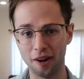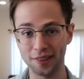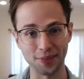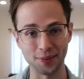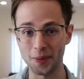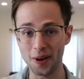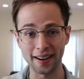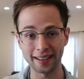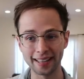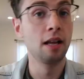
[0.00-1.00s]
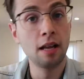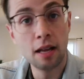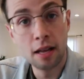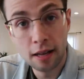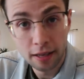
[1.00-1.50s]
walk the walk.
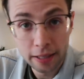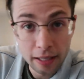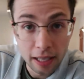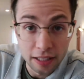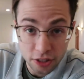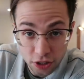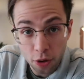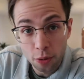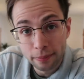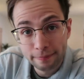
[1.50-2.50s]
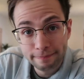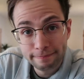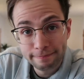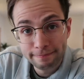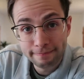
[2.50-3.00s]
And so,
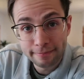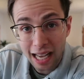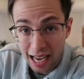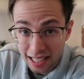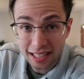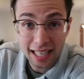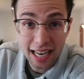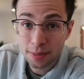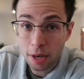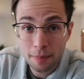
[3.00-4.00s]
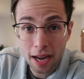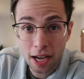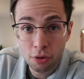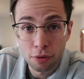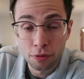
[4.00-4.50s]
I decided to make my
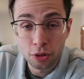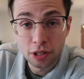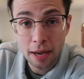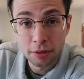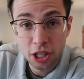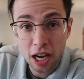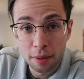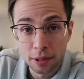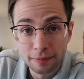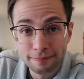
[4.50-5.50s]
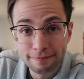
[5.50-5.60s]
health a full-time job.